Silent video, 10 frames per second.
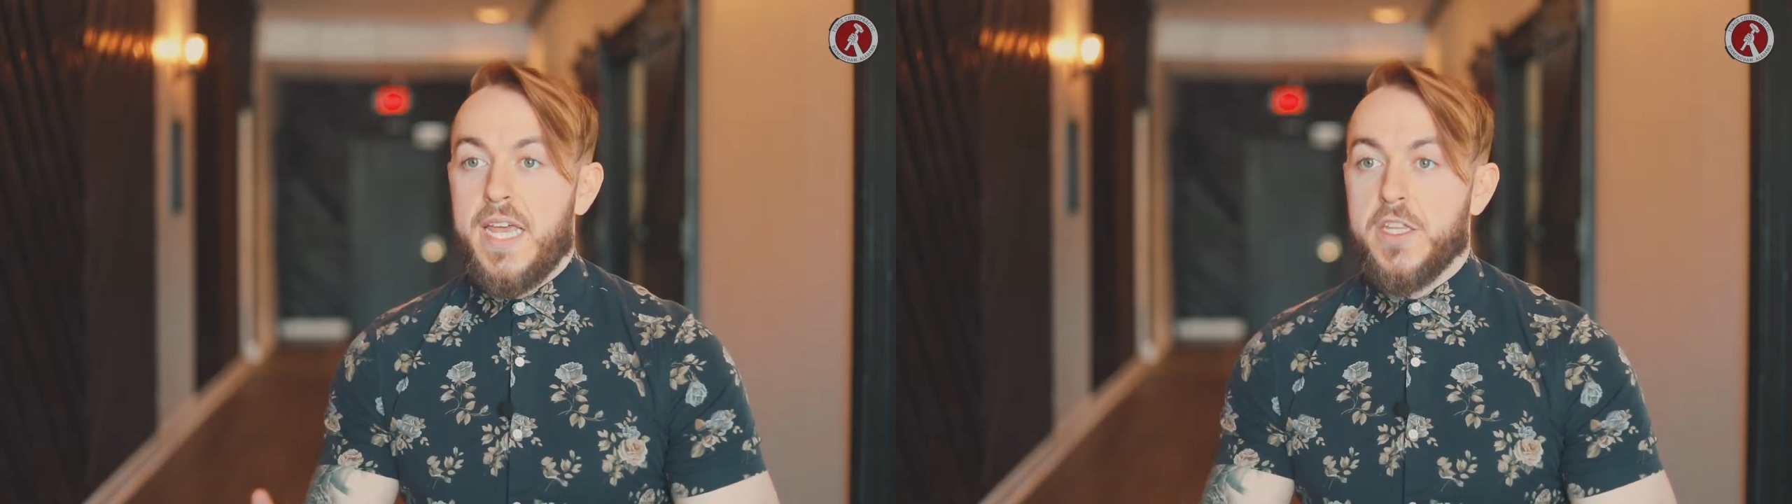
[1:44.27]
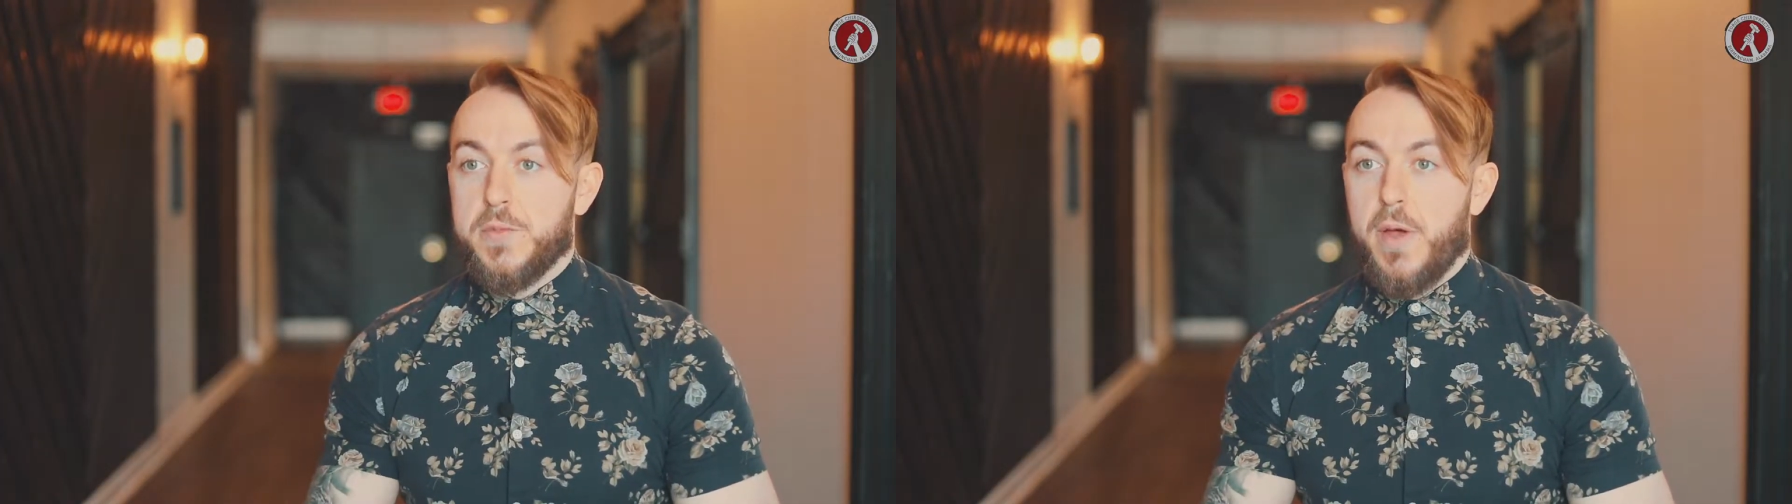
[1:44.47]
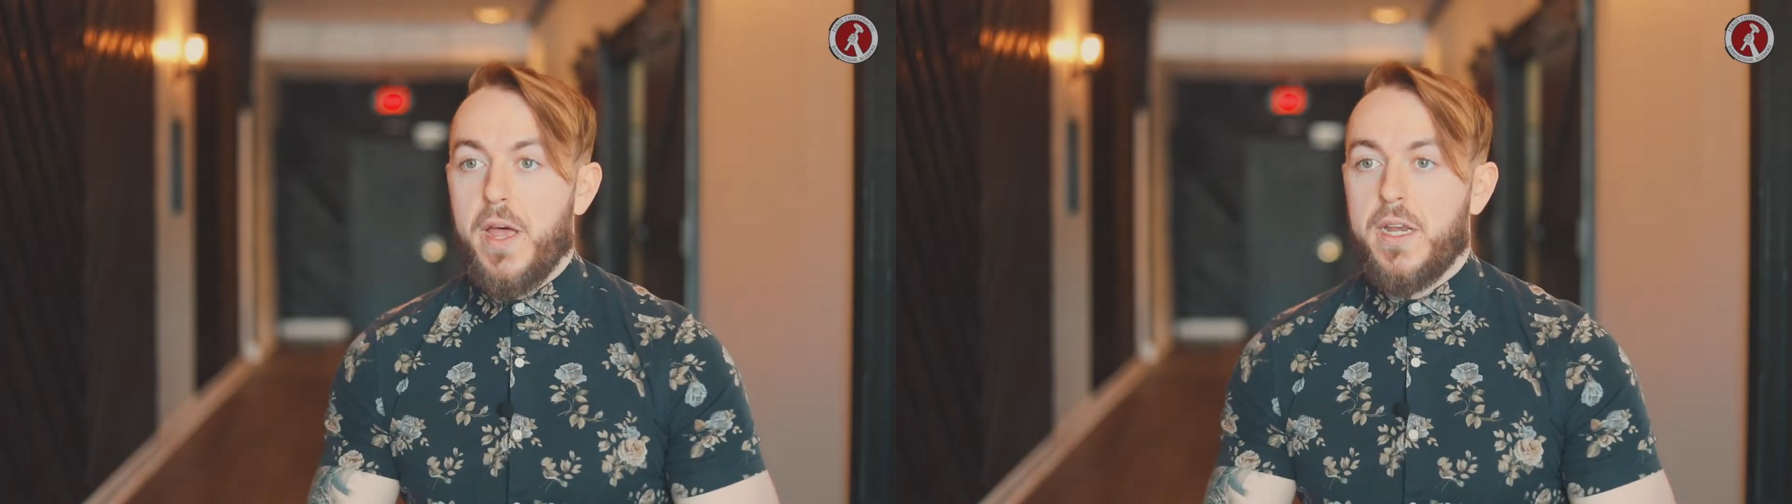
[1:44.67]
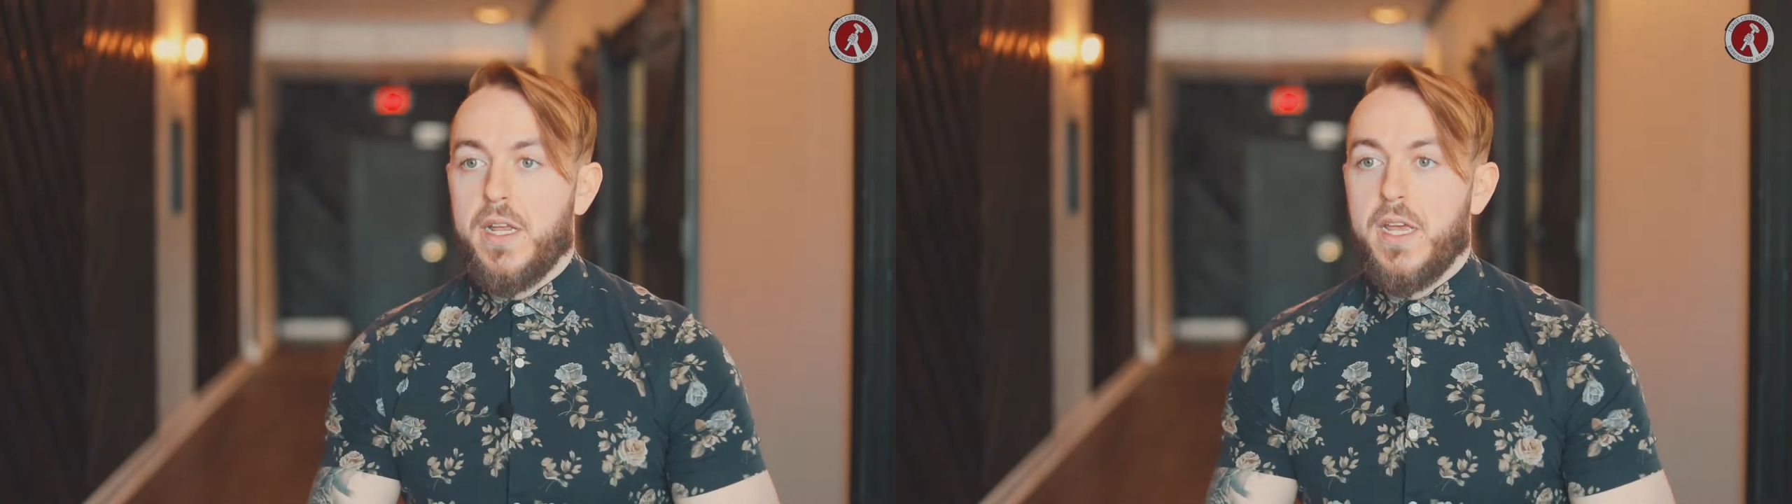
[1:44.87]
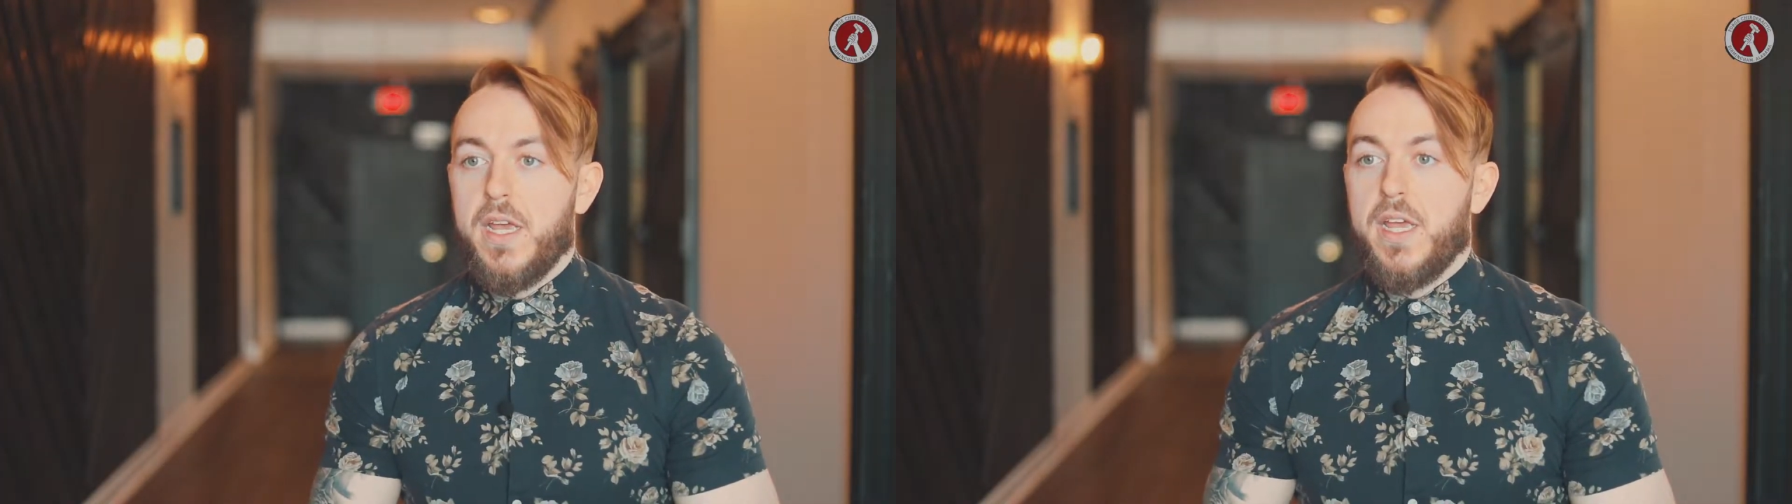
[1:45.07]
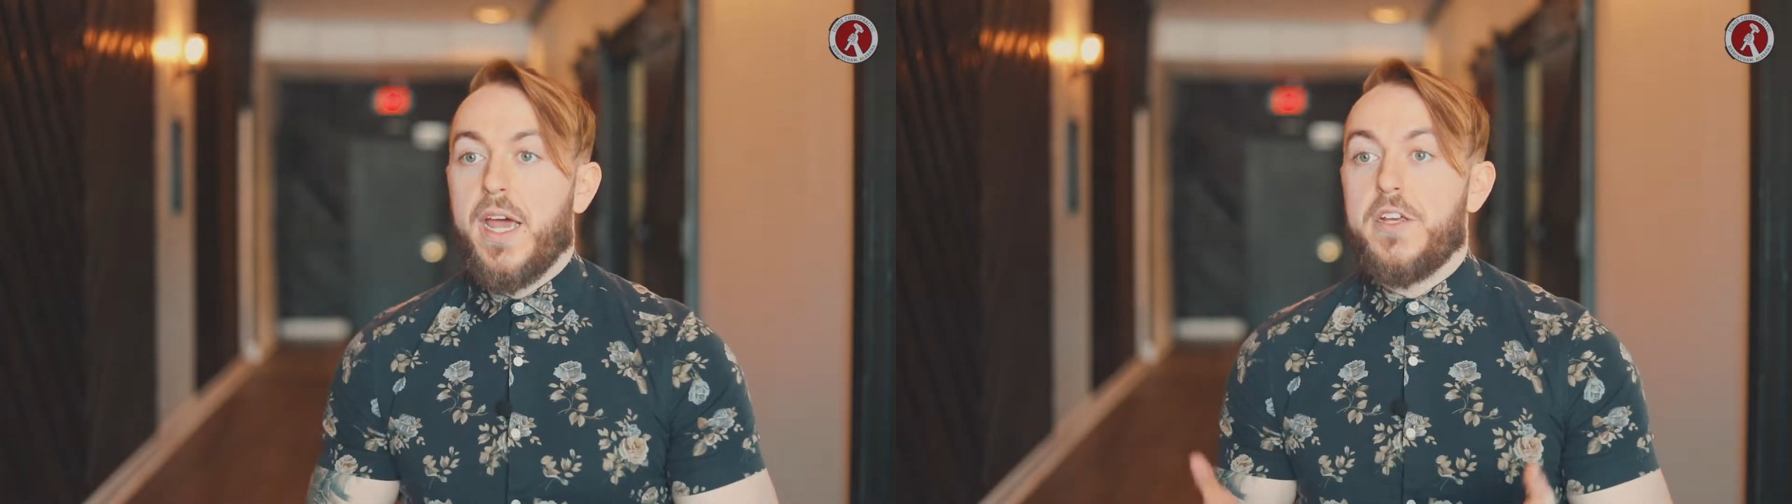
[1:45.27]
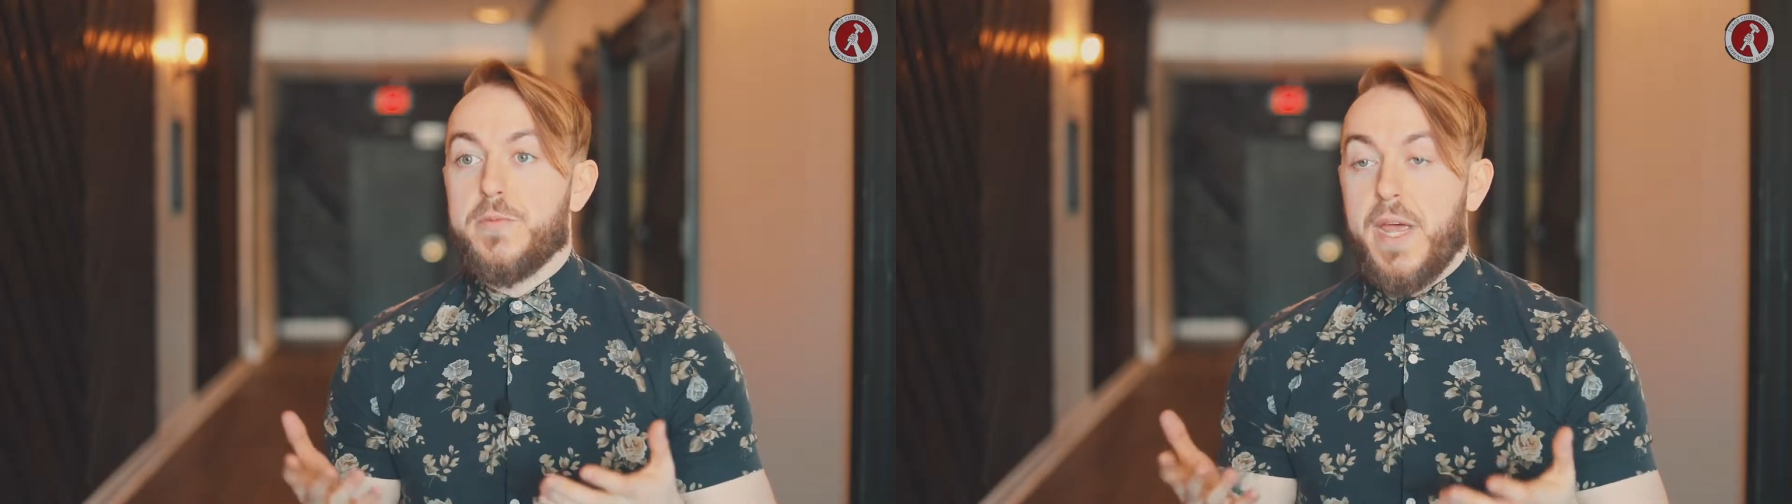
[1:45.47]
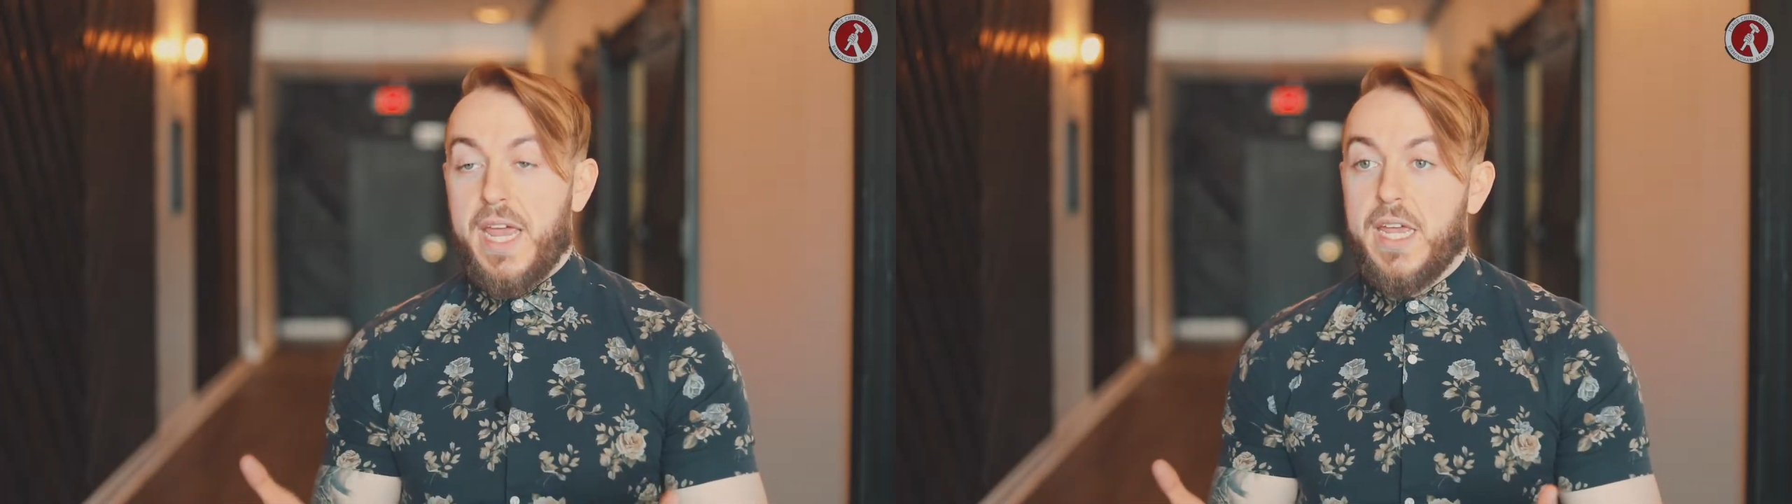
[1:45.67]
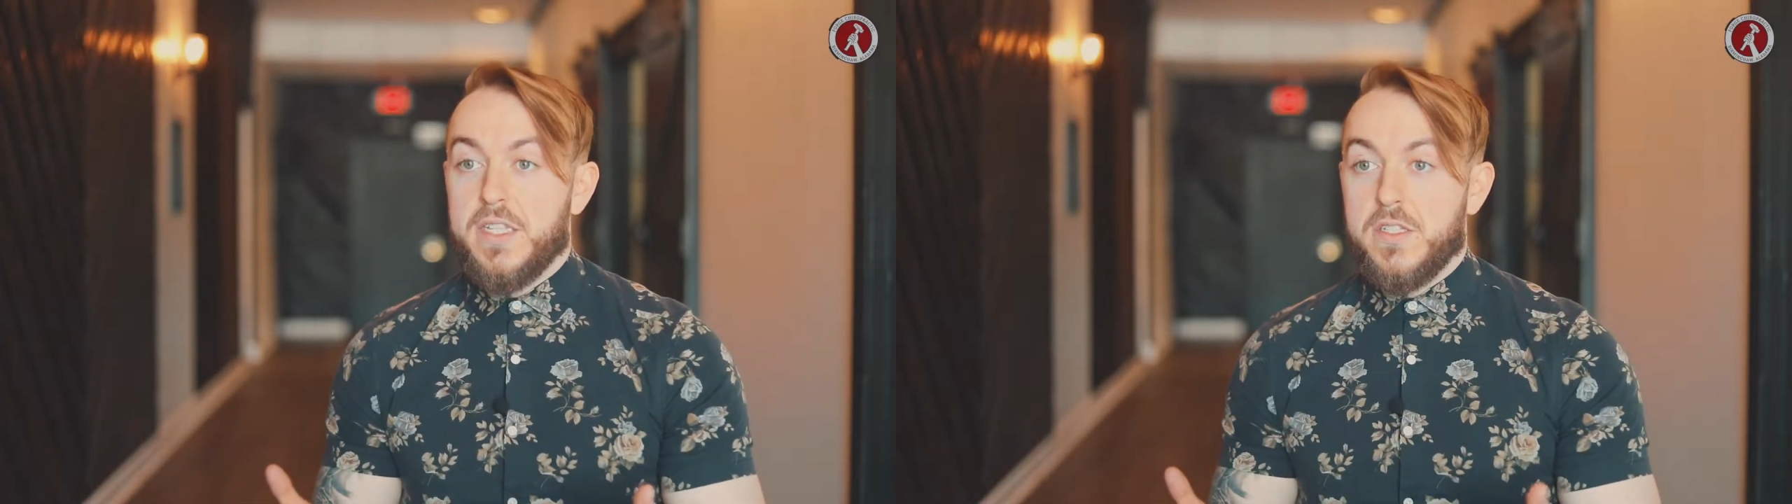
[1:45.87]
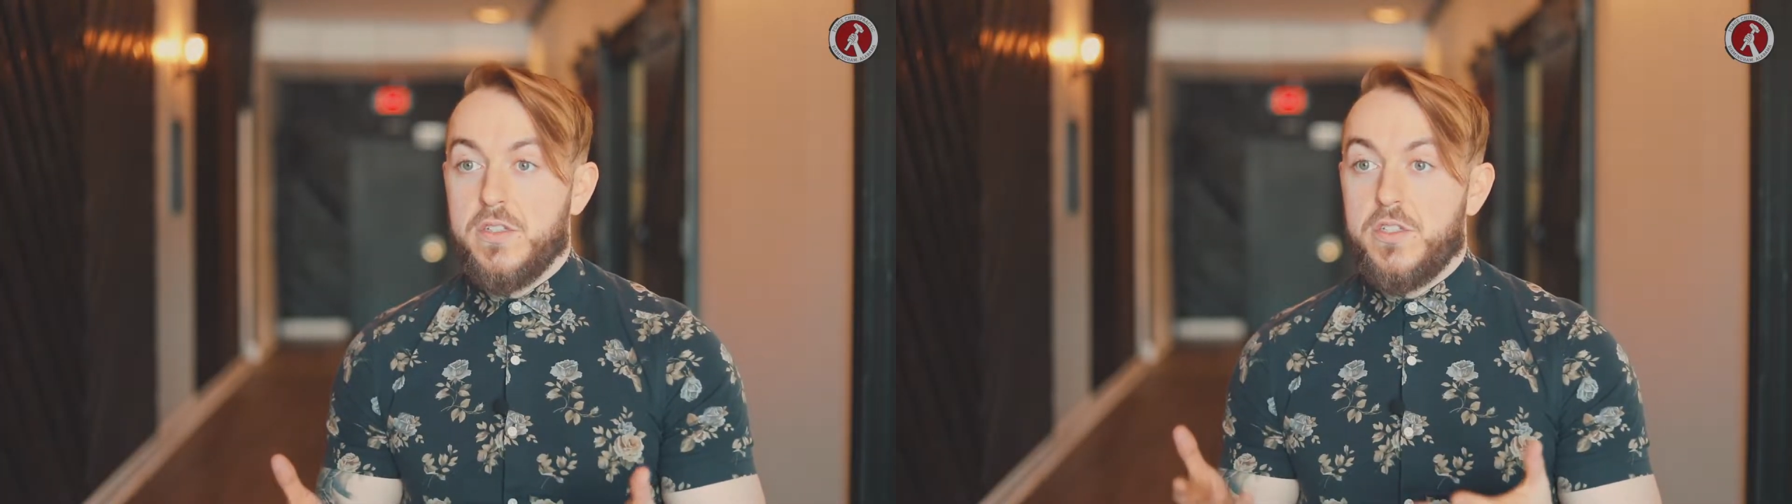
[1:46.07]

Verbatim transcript: in the spine I use my hands